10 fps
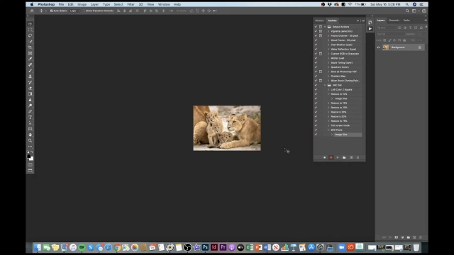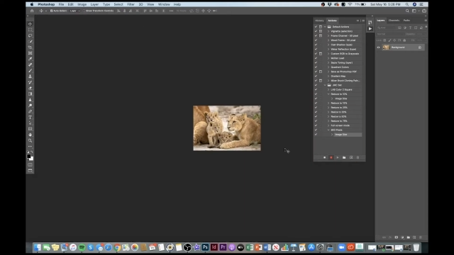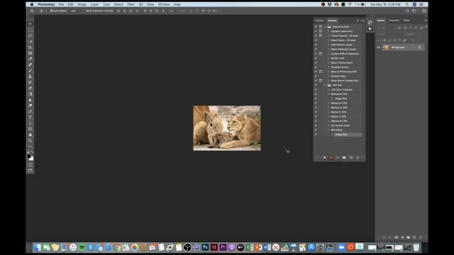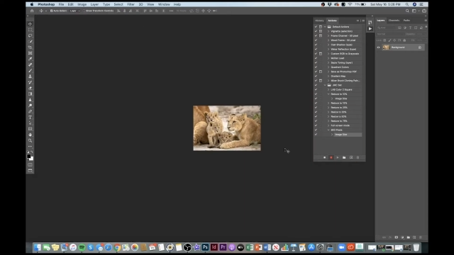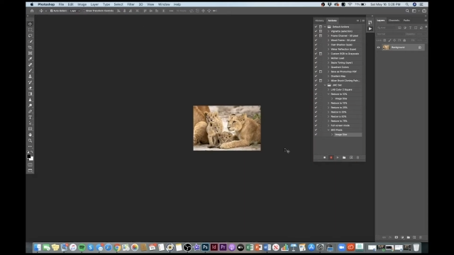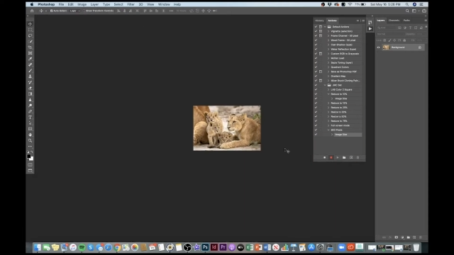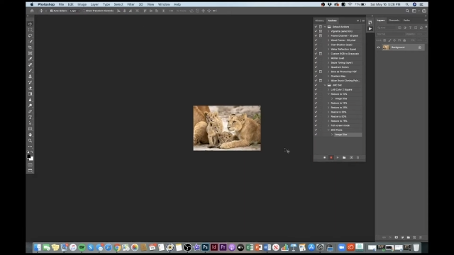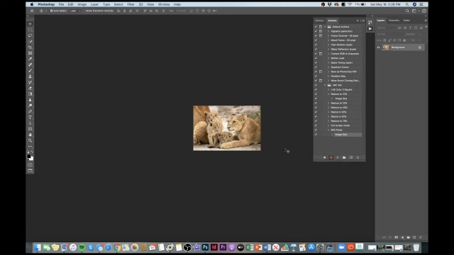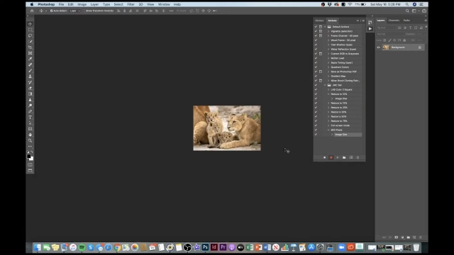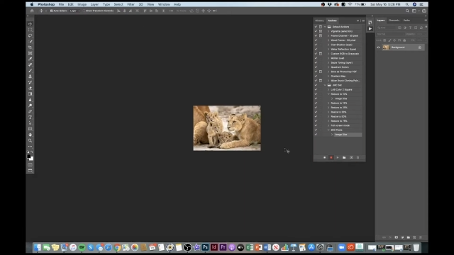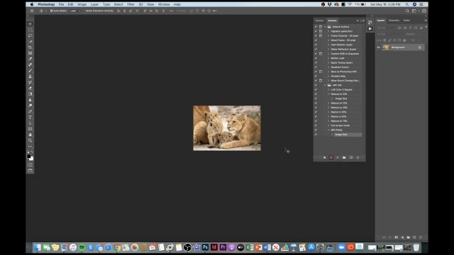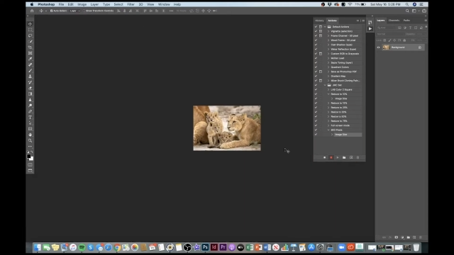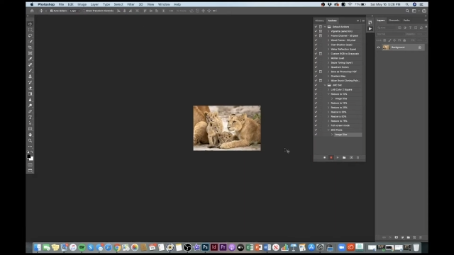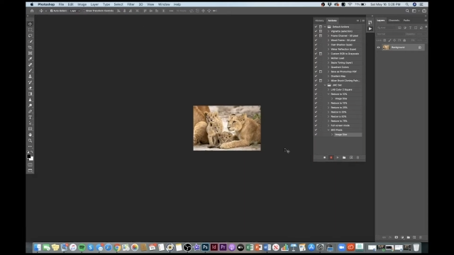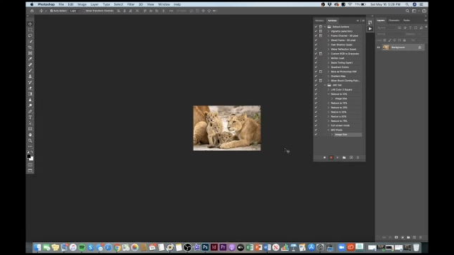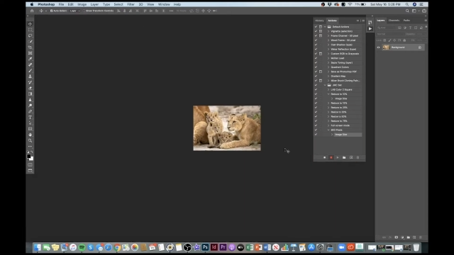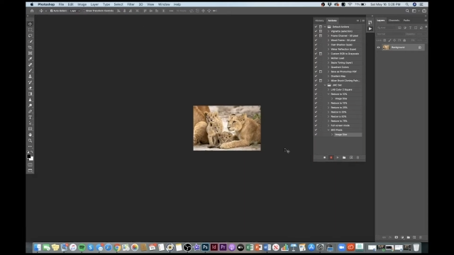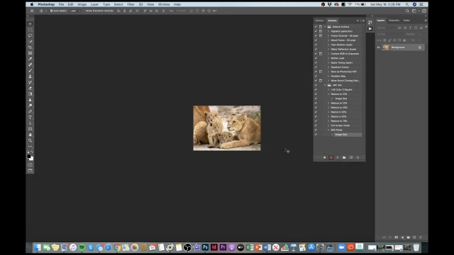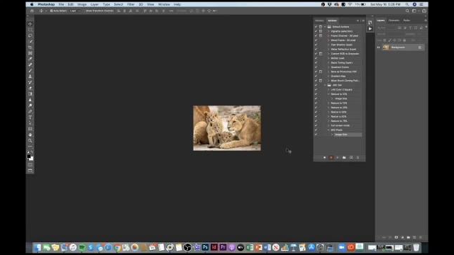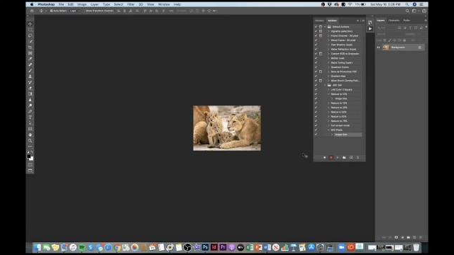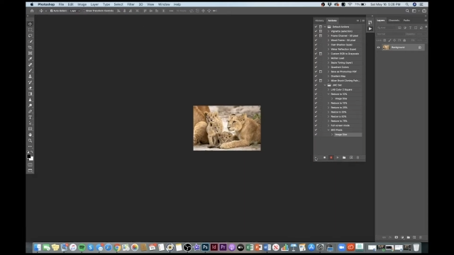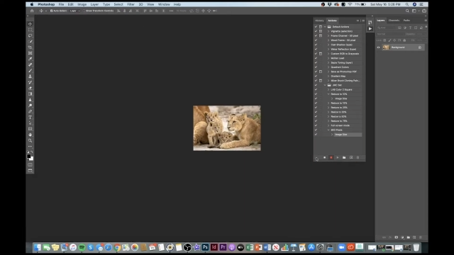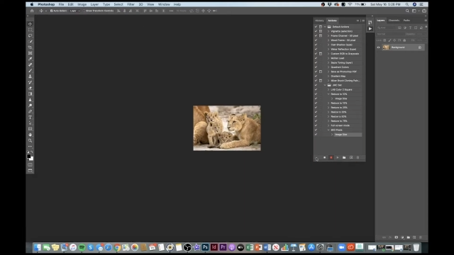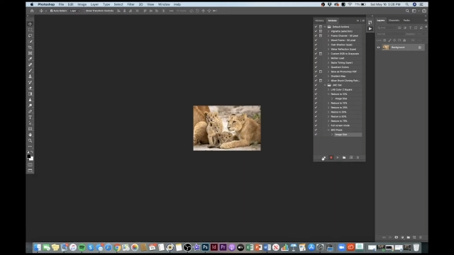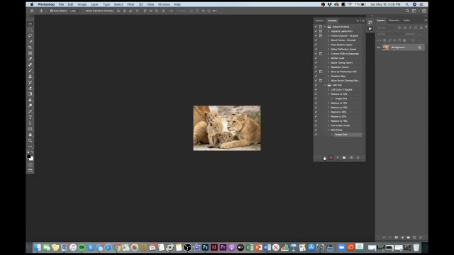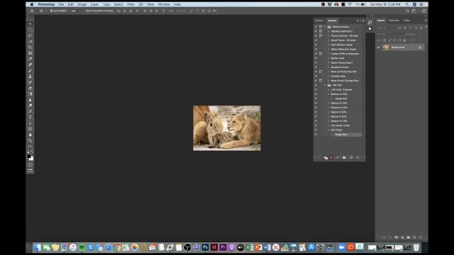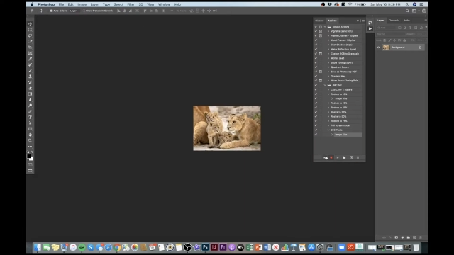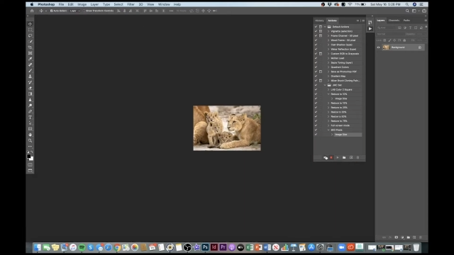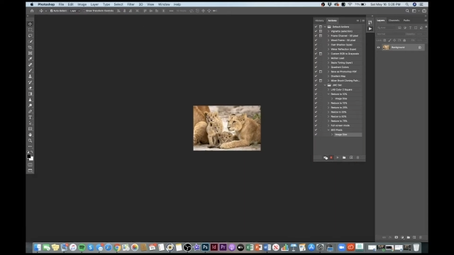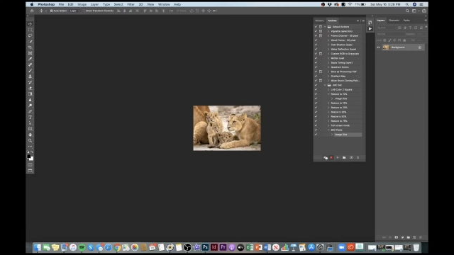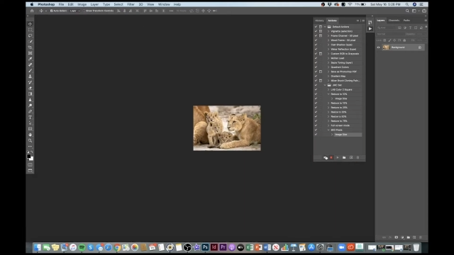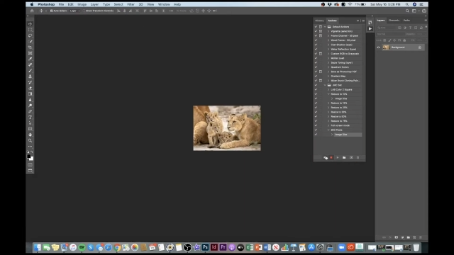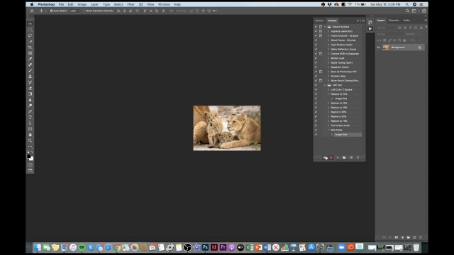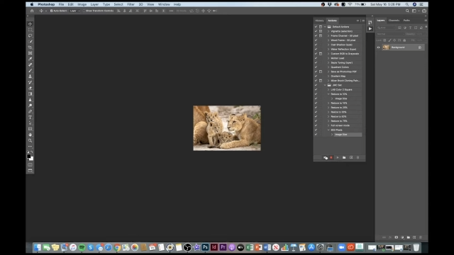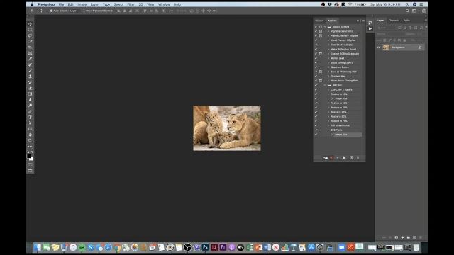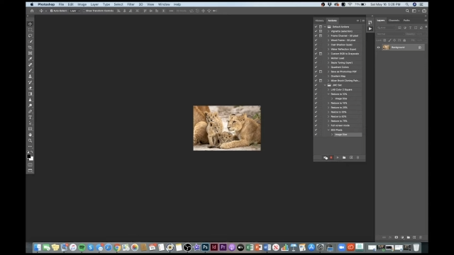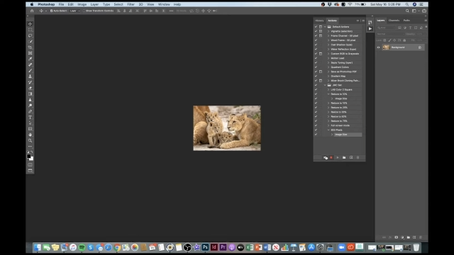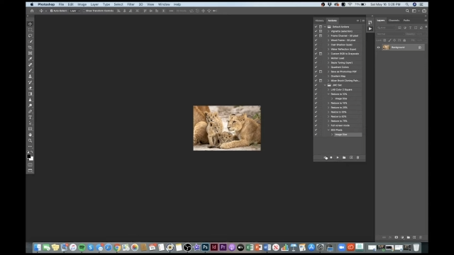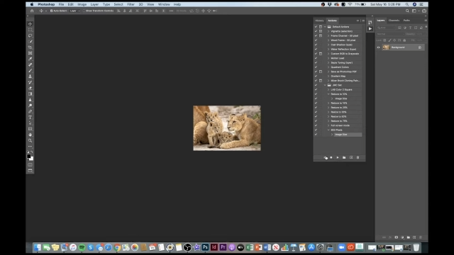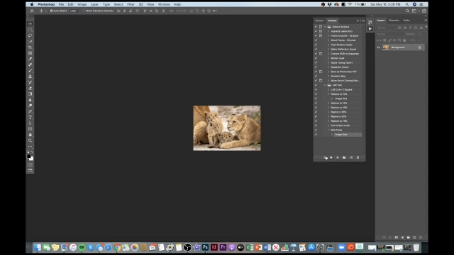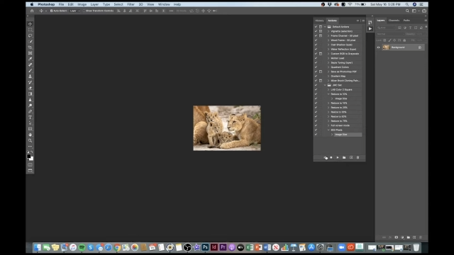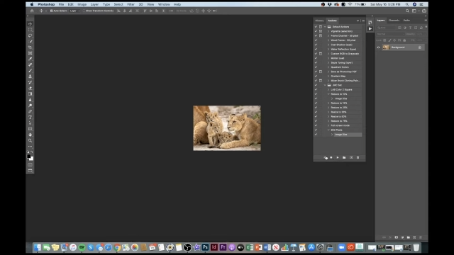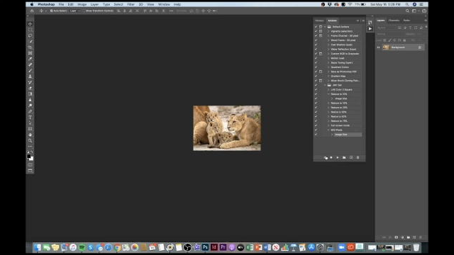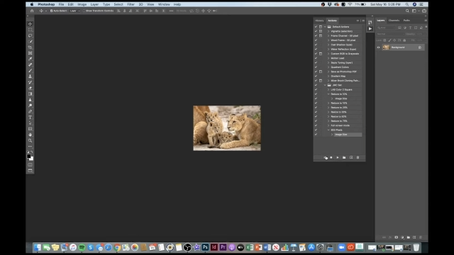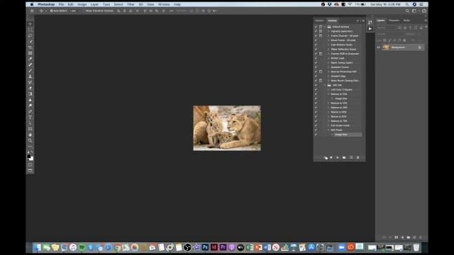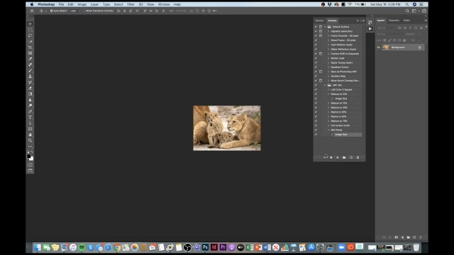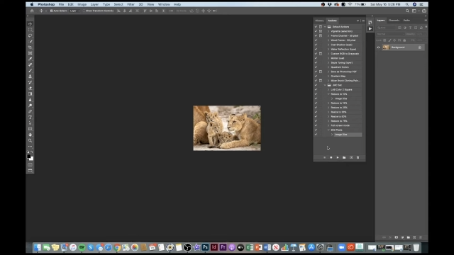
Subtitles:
No face is visible, so there are no lips to read.